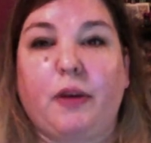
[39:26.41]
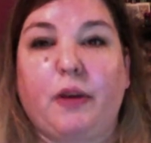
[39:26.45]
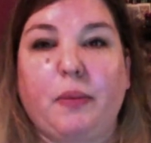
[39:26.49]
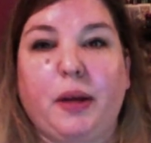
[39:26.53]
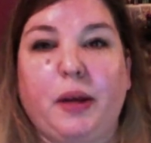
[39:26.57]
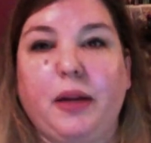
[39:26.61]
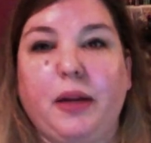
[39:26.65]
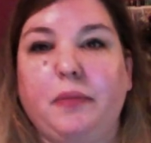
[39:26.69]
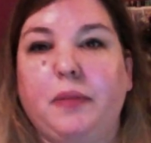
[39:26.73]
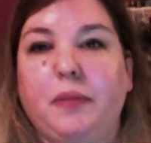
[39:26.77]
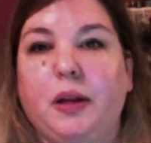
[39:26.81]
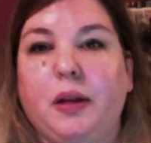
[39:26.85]
I
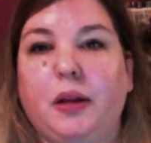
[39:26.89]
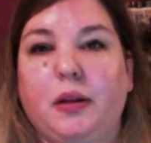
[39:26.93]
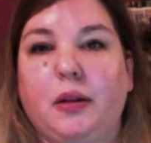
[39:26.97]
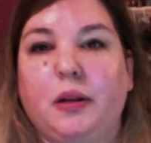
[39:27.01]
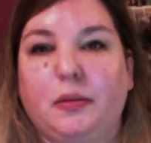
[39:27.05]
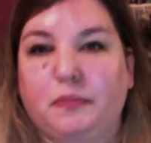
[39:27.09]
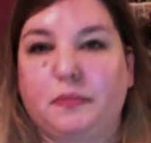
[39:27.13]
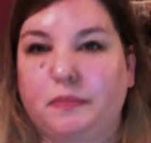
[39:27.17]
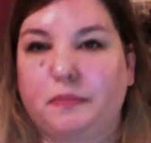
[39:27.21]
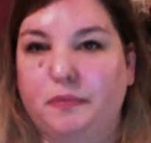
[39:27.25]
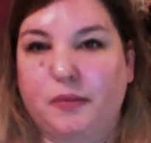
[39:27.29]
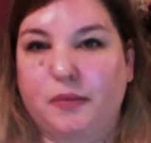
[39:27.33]
mean,
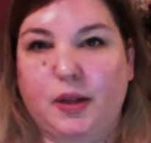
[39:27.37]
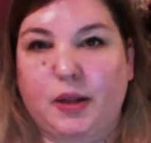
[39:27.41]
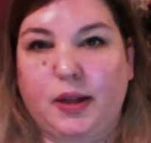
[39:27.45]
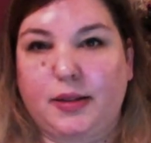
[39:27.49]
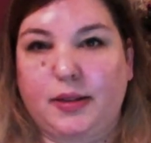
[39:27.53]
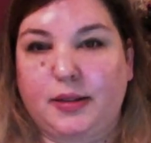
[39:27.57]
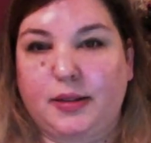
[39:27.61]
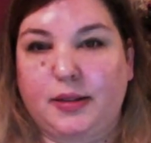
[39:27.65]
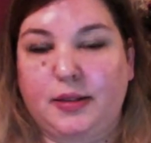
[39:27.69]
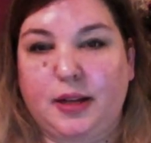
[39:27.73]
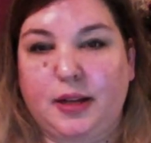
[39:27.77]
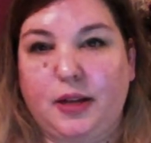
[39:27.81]

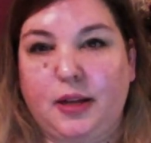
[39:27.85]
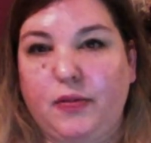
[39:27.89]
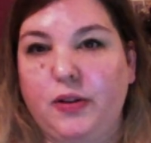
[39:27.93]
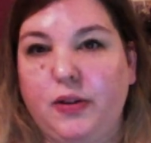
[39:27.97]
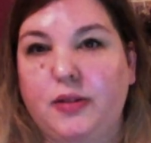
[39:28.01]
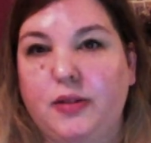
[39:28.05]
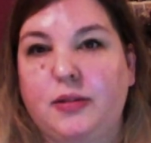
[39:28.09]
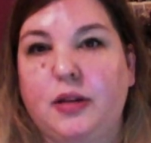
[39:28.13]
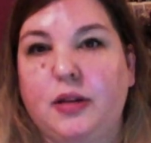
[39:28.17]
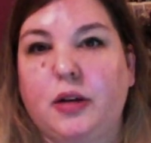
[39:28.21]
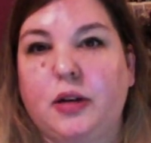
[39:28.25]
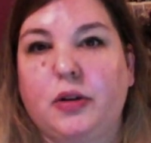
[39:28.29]
it's a
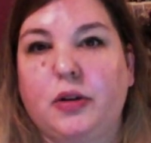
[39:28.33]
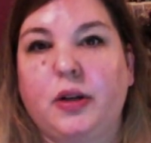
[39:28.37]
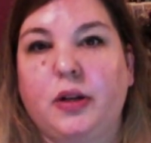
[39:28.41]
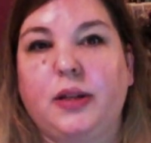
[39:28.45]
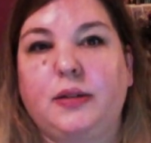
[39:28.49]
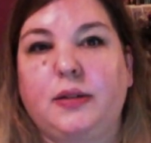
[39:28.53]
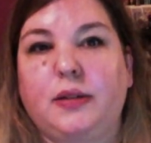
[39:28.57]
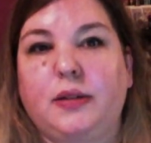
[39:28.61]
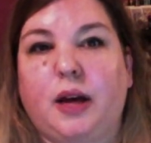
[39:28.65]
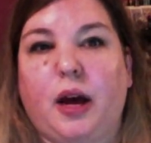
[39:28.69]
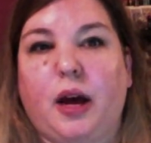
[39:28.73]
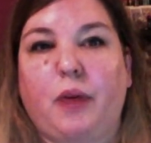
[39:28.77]
TV
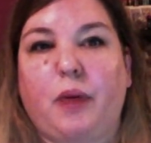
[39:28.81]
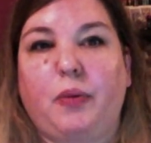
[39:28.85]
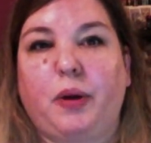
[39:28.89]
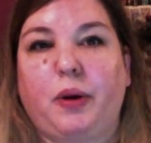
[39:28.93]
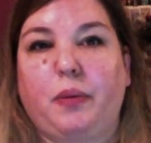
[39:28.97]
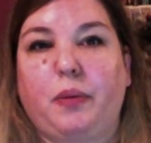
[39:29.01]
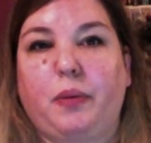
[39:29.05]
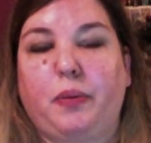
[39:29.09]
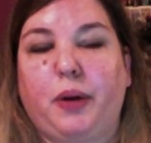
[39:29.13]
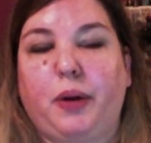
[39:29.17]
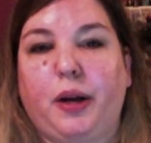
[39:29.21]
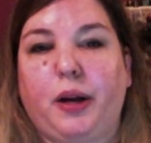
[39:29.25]
series. I
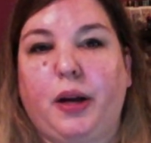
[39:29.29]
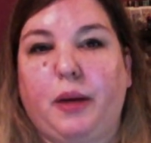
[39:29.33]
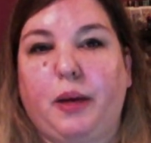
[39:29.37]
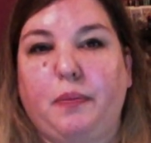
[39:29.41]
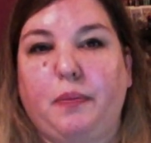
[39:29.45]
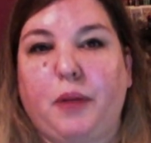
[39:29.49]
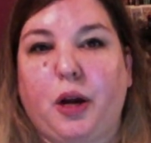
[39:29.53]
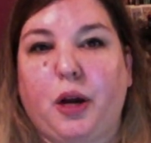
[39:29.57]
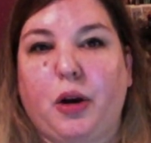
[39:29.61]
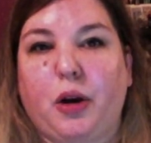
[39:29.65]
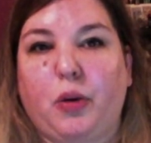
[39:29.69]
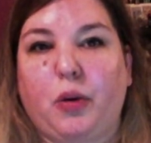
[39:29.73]
wouldn't put it
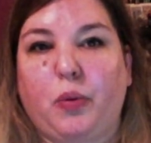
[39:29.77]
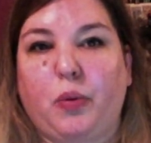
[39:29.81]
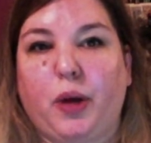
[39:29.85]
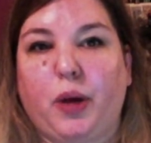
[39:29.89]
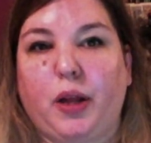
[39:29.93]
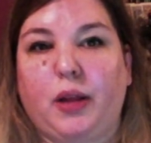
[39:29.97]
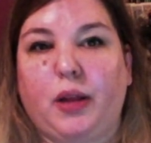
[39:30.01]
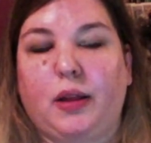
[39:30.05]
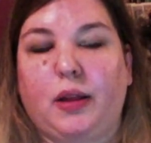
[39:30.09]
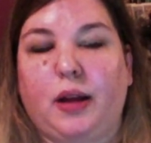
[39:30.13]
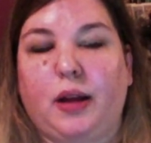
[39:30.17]
up there with